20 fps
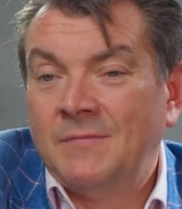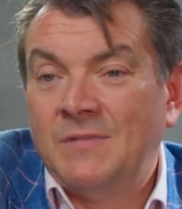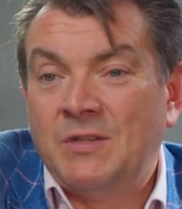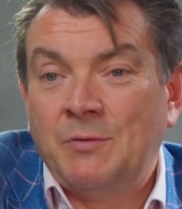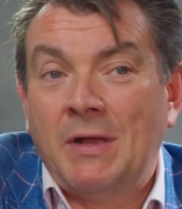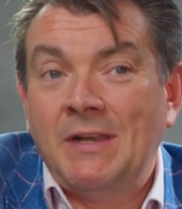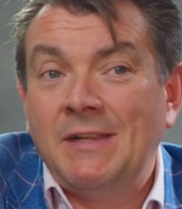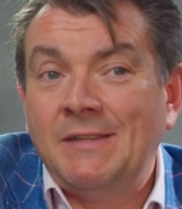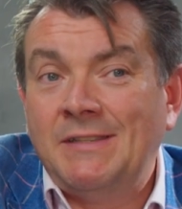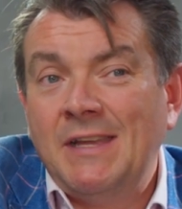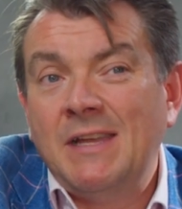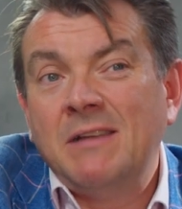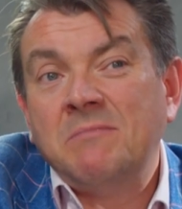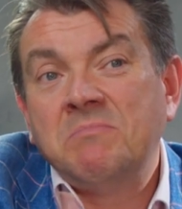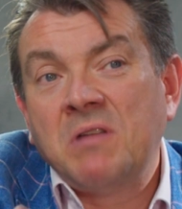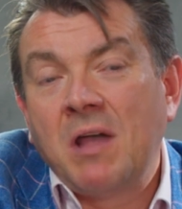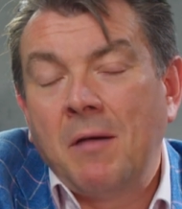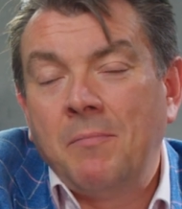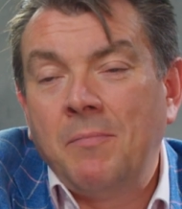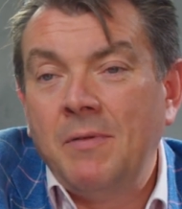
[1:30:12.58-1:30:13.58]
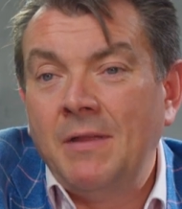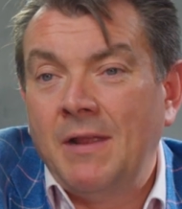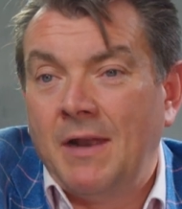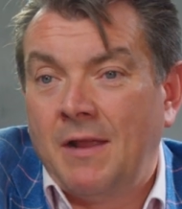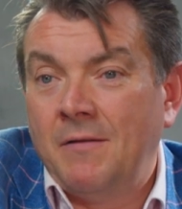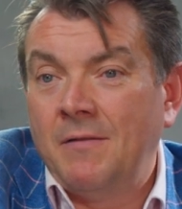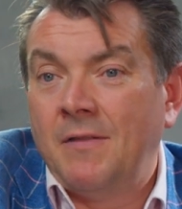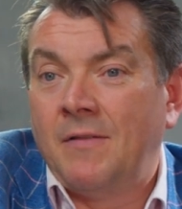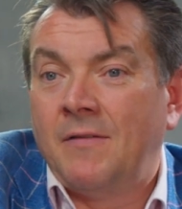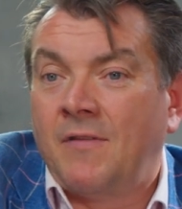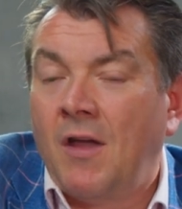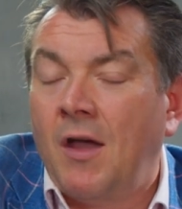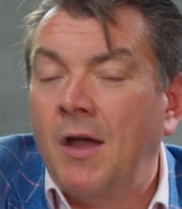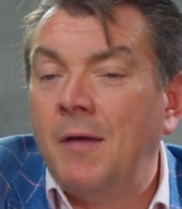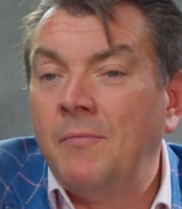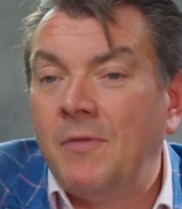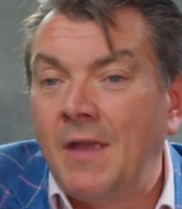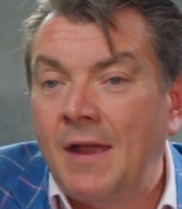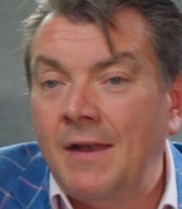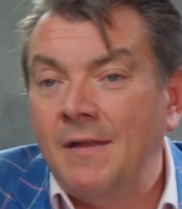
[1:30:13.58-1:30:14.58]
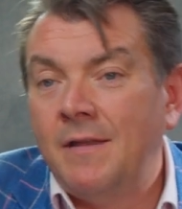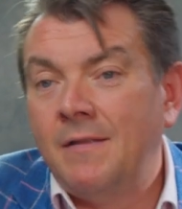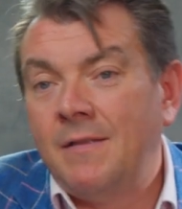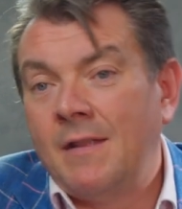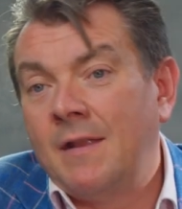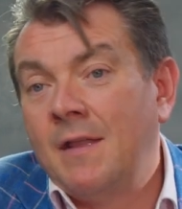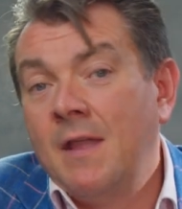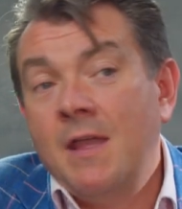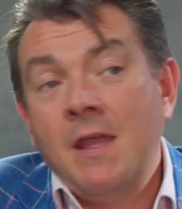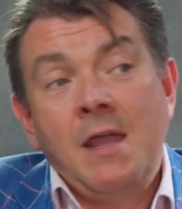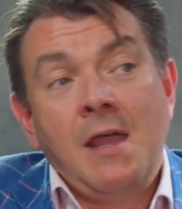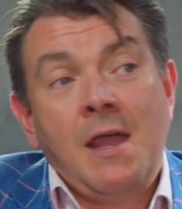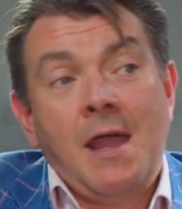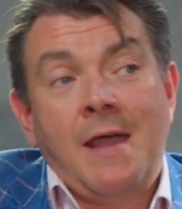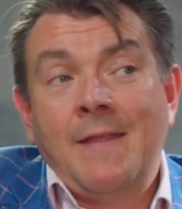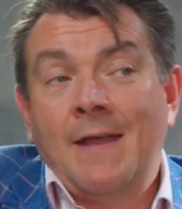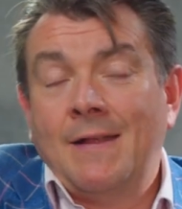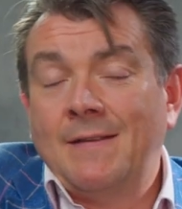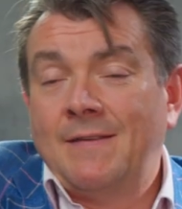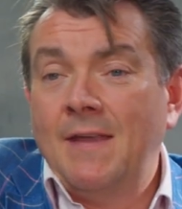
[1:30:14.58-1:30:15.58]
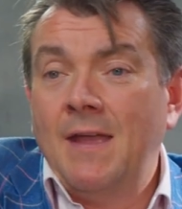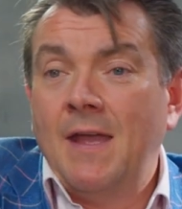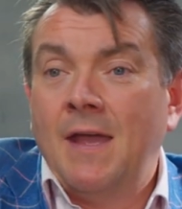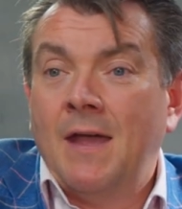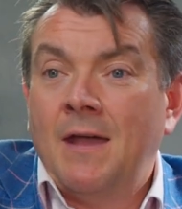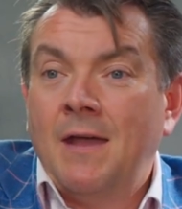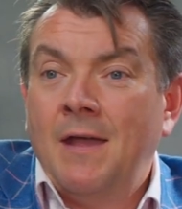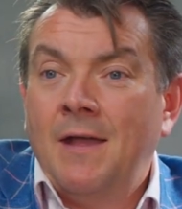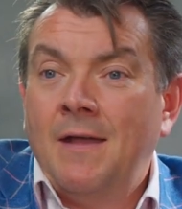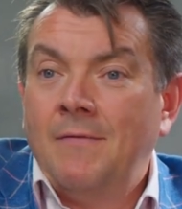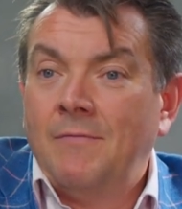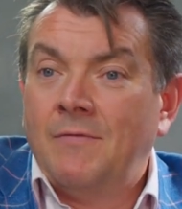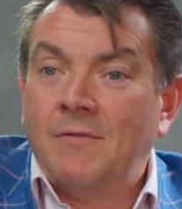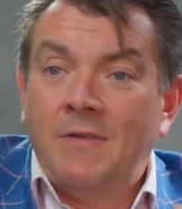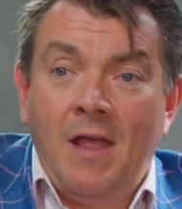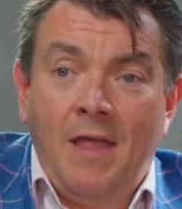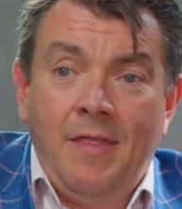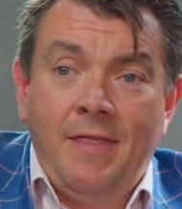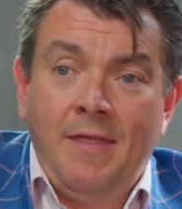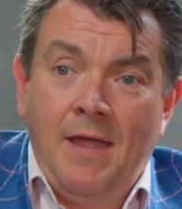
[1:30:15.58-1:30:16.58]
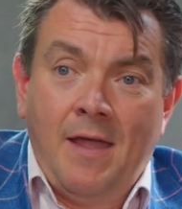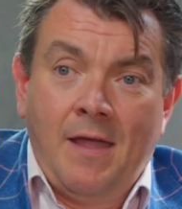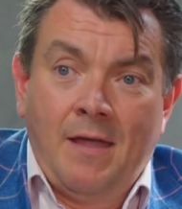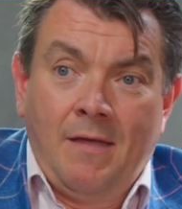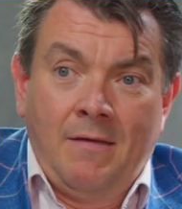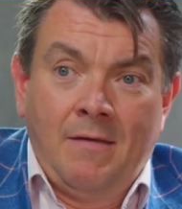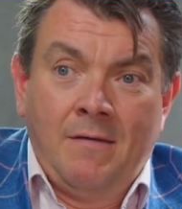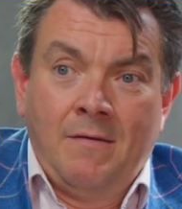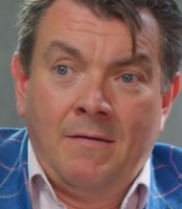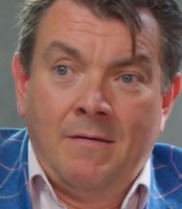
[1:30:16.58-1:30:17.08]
To edit it, the time to edit, and that's it. It's nothing.